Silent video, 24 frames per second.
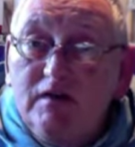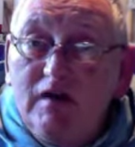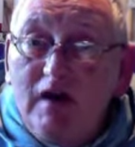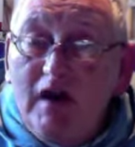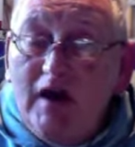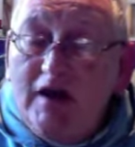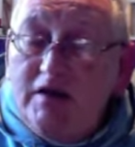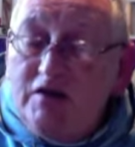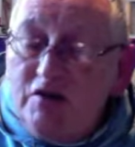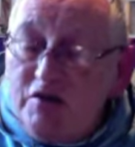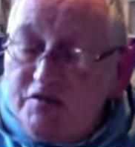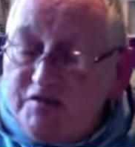
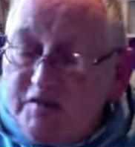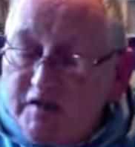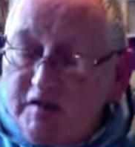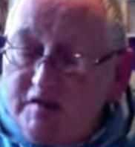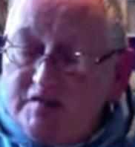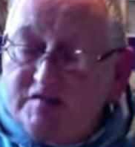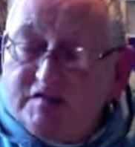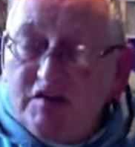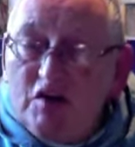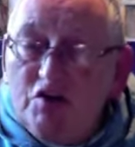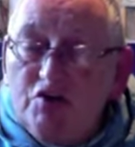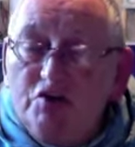And nothing
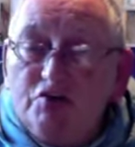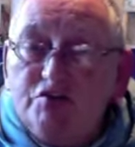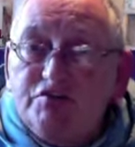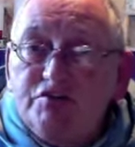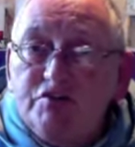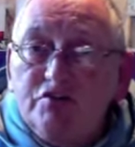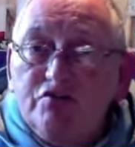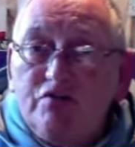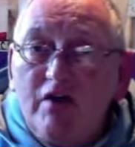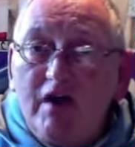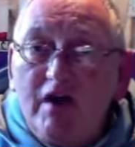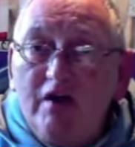has gone
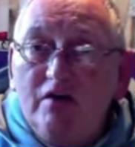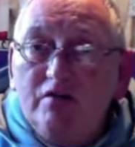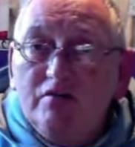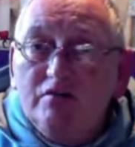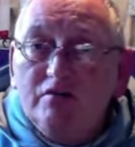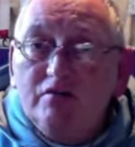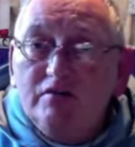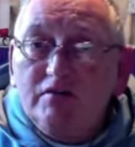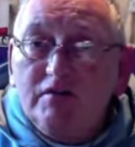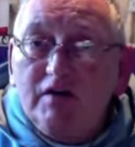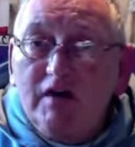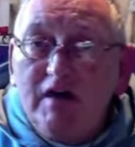
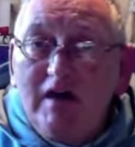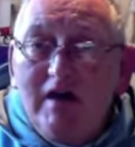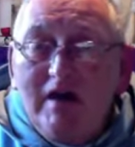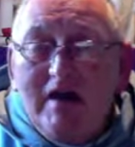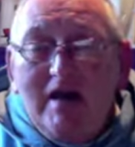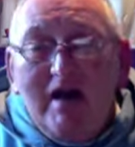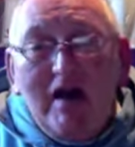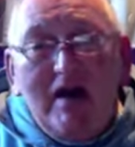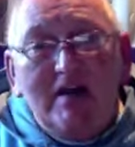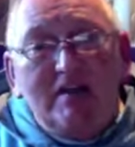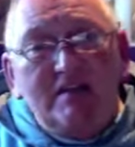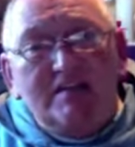underground.
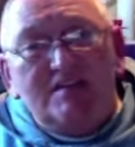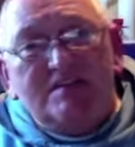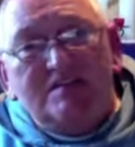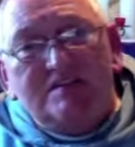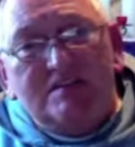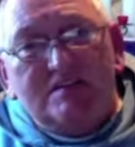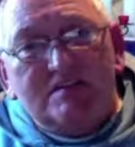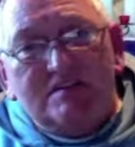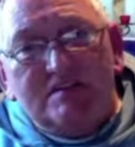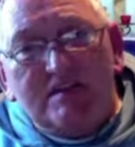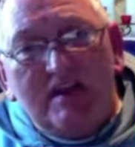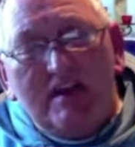And it's
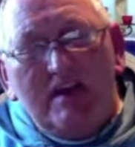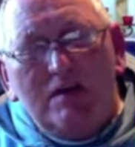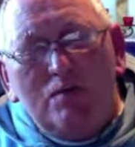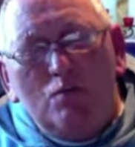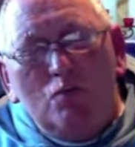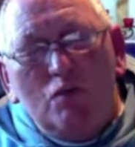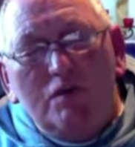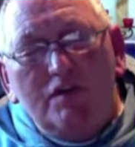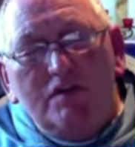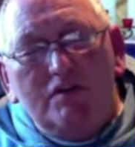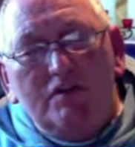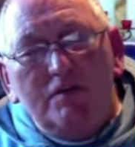the
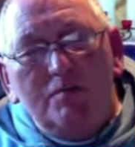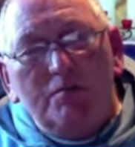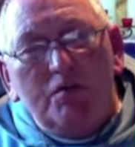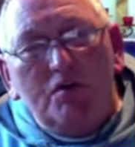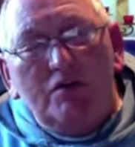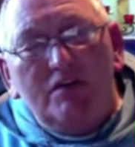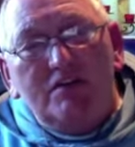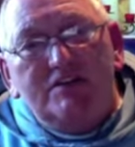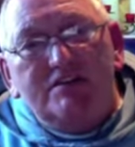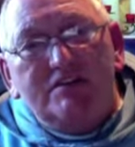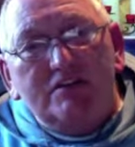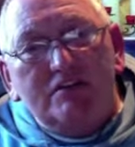same with the
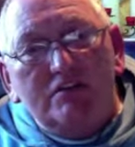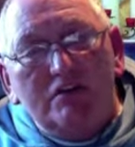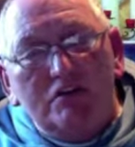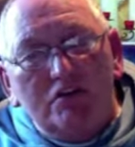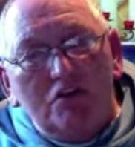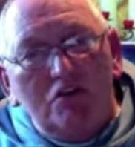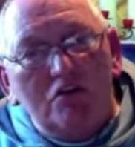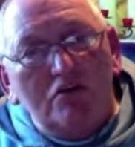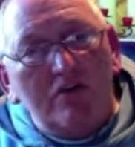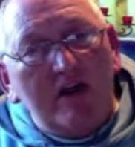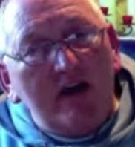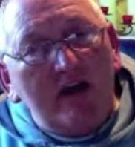political
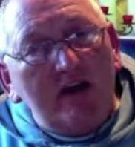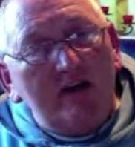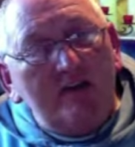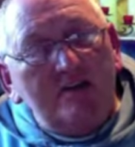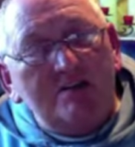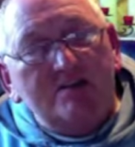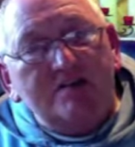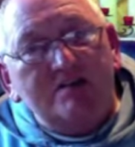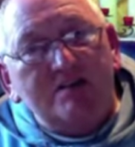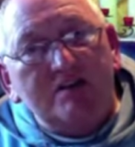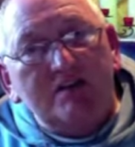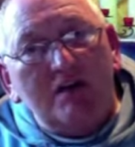
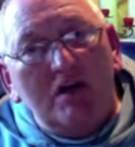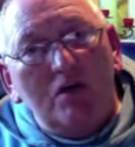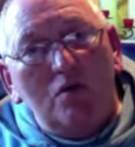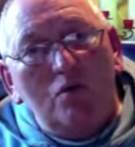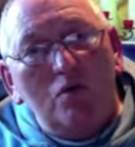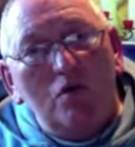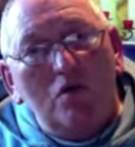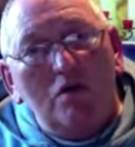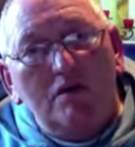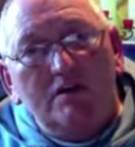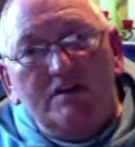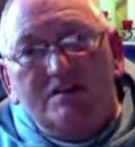correctness in our
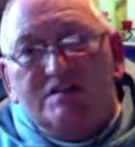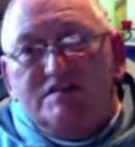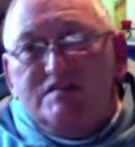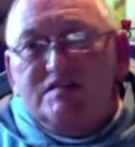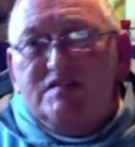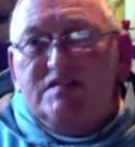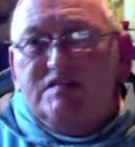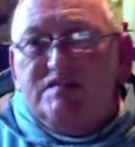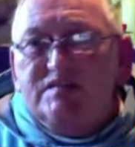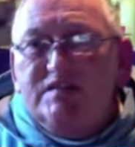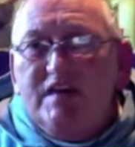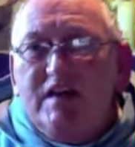world. It's
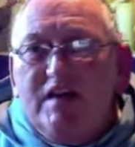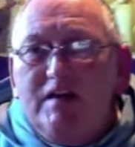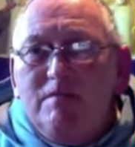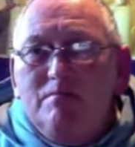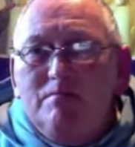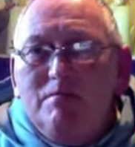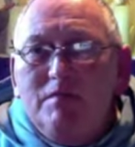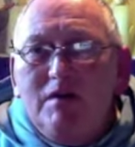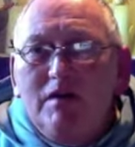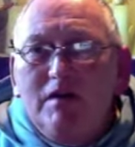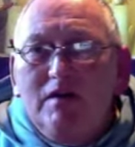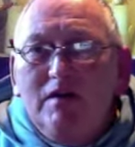the
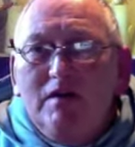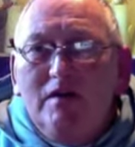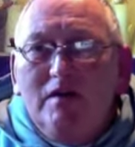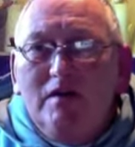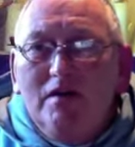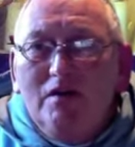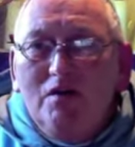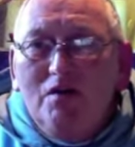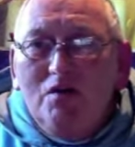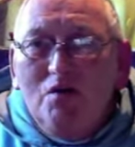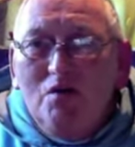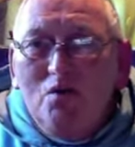same
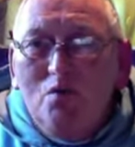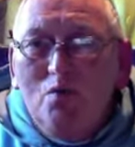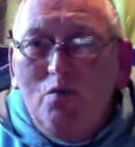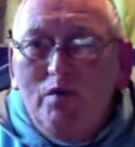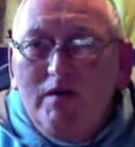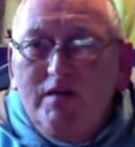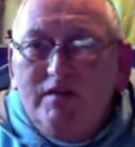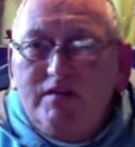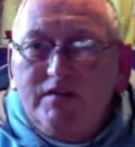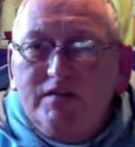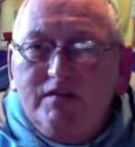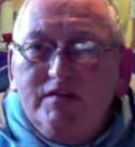
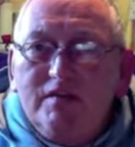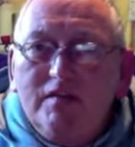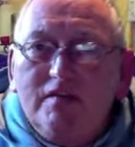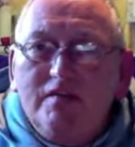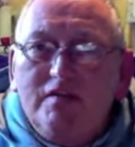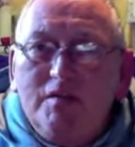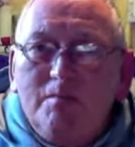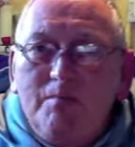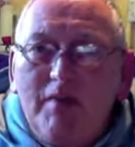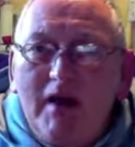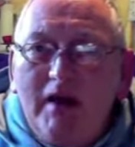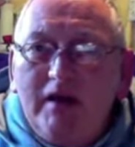with
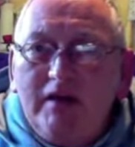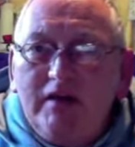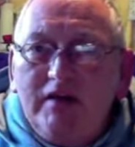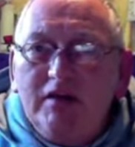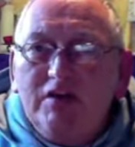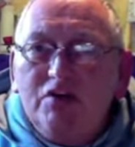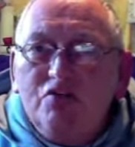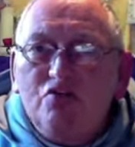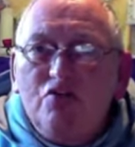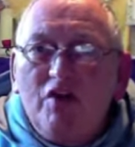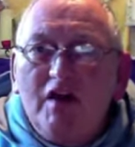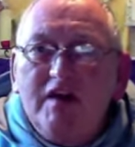the
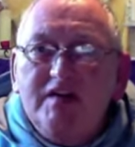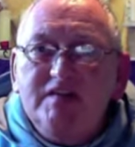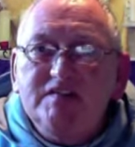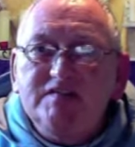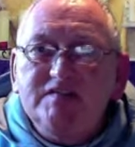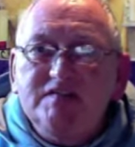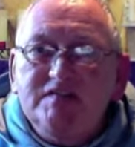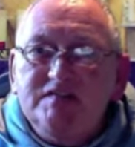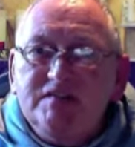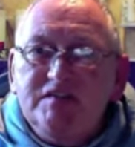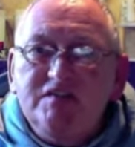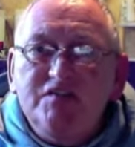banking
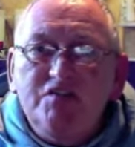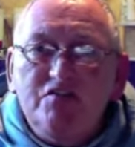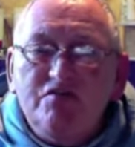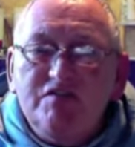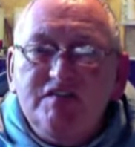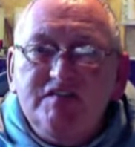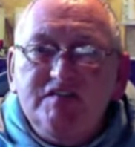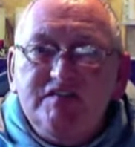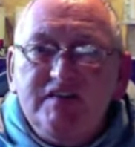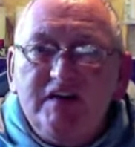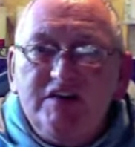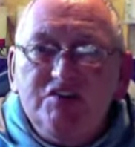crisis and the
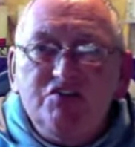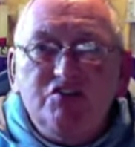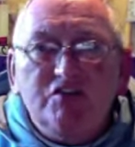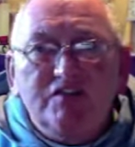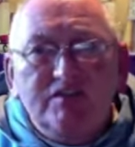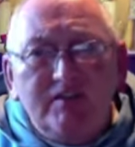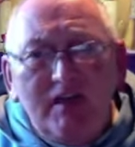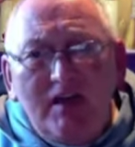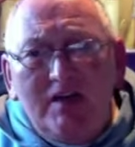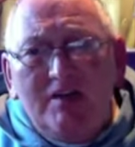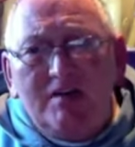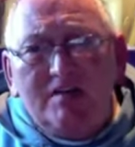
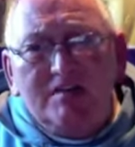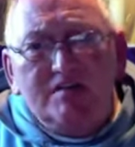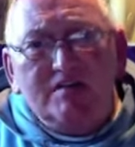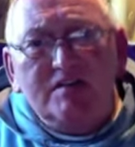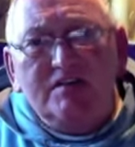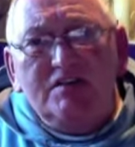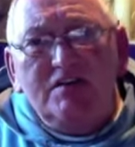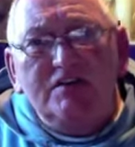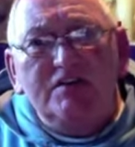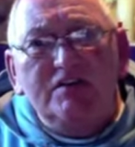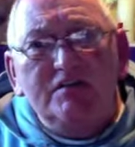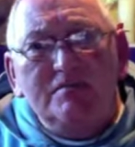recession. That is
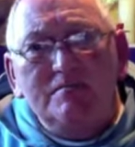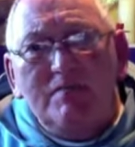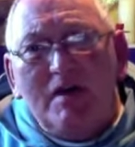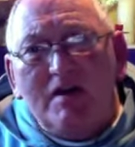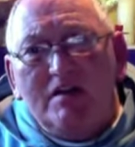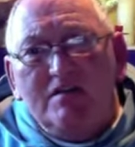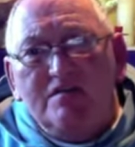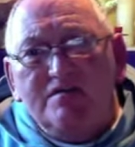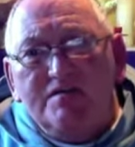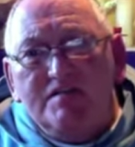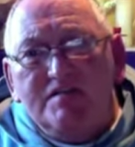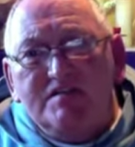another
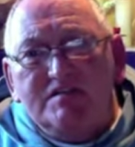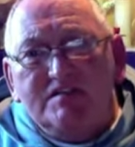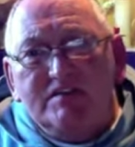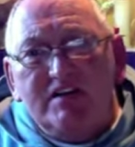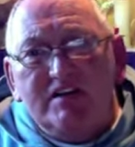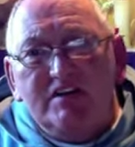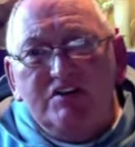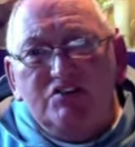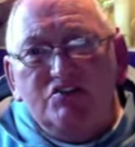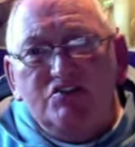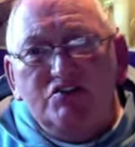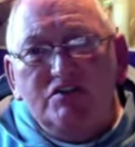
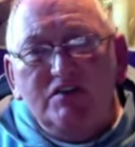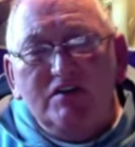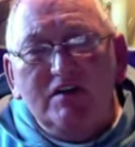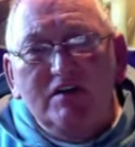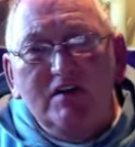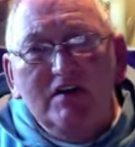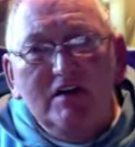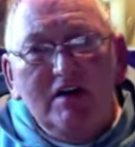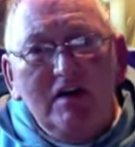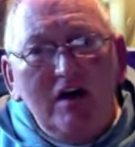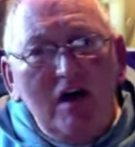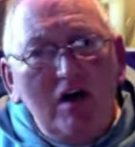
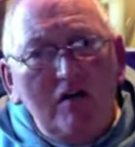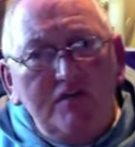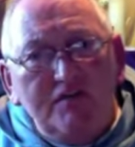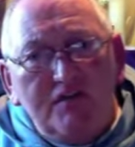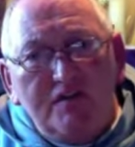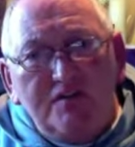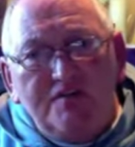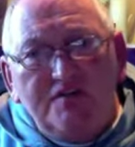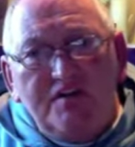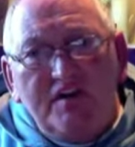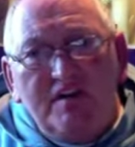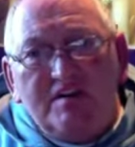manifestation of
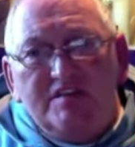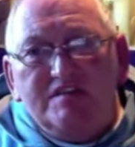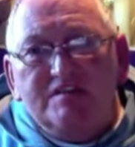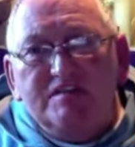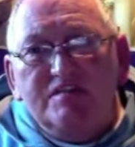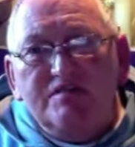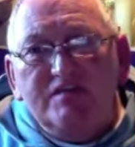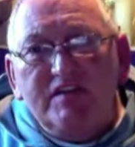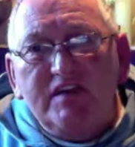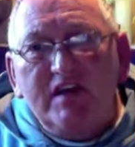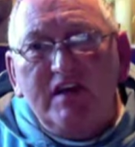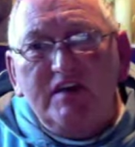the face
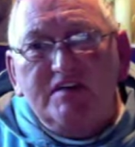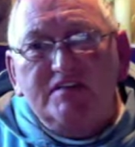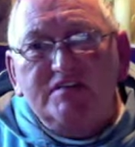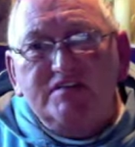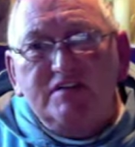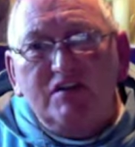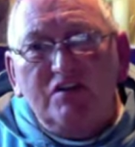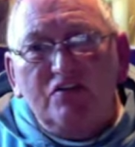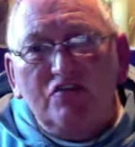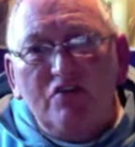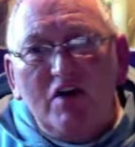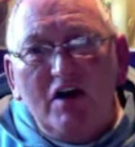of the
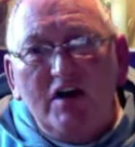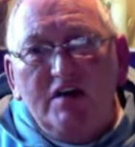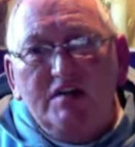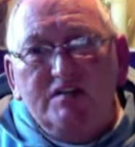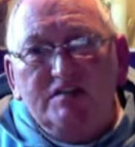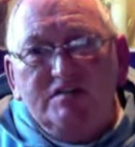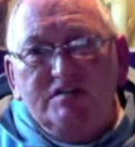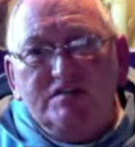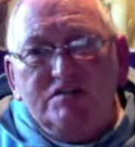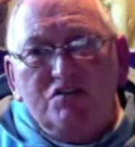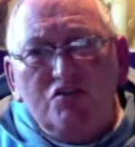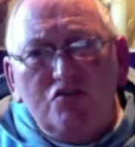
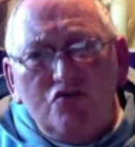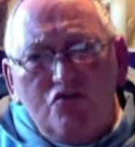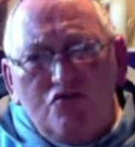Antichrist.